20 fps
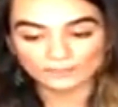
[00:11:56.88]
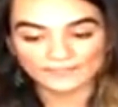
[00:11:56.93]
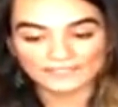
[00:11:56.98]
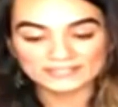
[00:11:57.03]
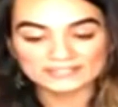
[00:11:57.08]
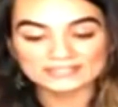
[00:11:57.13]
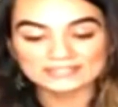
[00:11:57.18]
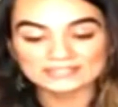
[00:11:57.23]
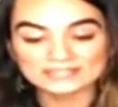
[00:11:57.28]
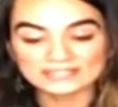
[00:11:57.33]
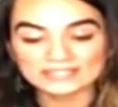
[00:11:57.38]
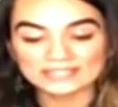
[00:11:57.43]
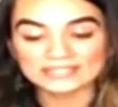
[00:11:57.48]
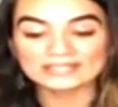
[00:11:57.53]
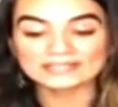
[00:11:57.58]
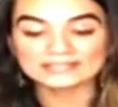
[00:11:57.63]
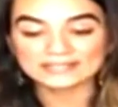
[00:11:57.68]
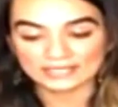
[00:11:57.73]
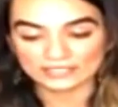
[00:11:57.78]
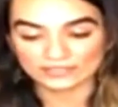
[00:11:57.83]
rupees in
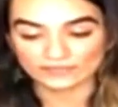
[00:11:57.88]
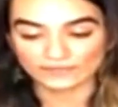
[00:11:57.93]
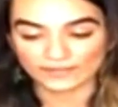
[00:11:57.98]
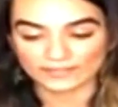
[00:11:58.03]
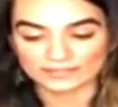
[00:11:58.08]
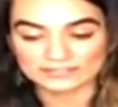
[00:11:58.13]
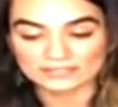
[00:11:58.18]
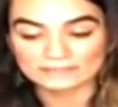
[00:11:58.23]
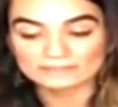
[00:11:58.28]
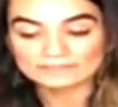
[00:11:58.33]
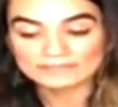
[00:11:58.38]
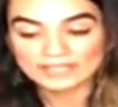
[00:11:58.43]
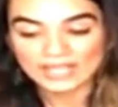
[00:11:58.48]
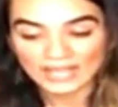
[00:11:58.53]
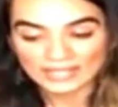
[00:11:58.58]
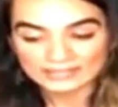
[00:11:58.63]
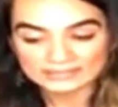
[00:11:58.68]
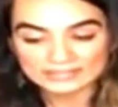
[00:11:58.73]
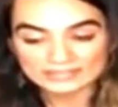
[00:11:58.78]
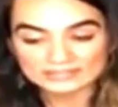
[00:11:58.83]
3 debt funds:
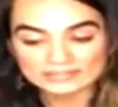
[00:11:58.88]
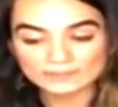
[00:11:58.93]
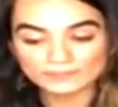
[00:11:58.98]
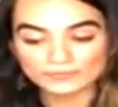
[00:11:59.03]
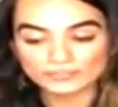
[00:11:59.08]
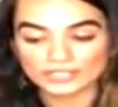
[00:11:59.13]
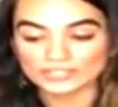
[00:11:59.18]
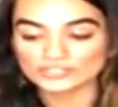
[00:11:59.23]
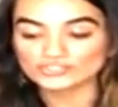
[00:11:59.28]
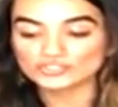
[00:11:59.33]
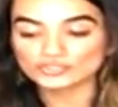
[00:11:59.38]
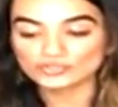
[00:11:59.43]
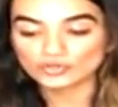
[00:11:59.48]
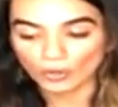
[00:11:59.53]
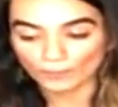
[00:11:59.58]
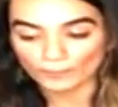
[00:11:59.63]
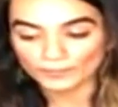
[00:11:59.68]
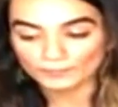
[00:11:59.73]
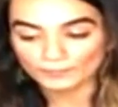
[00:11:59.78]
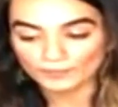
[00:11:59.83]
ICICI Prudential
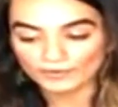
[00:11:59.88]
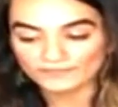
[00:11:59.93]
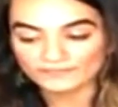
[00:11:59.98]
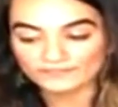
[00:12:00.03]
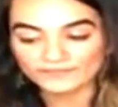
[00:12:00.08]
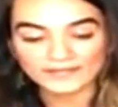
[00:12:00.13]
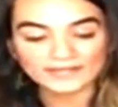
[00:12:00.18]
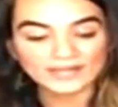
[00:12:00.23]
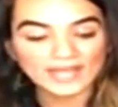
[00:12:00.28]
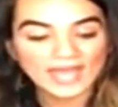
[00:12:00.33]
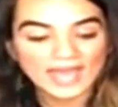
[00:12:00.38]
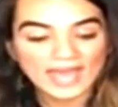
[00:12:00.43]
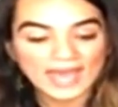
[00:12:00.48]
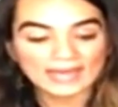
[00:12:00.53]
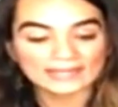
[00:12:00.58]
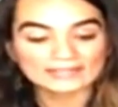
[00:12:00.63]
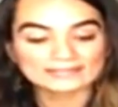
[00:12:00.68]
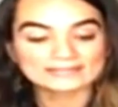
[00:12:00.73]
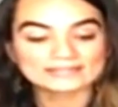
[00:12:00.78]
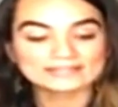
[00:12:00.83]
Corporate Bond Fund,
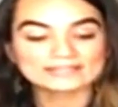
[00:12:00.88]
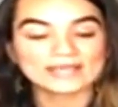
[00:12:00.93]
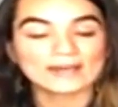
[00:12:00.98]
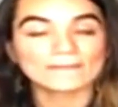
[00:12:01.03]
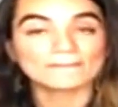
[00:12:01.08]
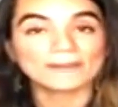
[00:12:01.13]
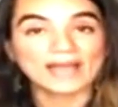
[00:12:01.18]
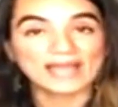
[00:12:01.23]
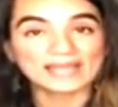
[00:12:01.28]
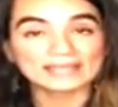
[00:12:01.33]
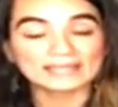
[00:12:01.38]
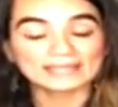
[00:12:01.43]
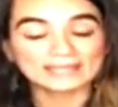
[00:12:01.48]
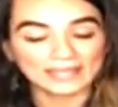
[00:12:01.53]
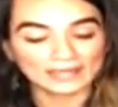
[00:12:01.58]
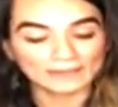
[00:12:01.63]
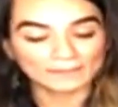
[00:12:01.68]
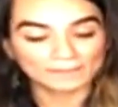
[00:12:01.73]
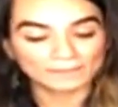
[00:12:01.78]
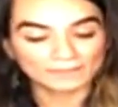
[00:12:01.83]
Axis Banking
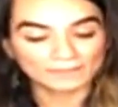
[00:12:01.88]
and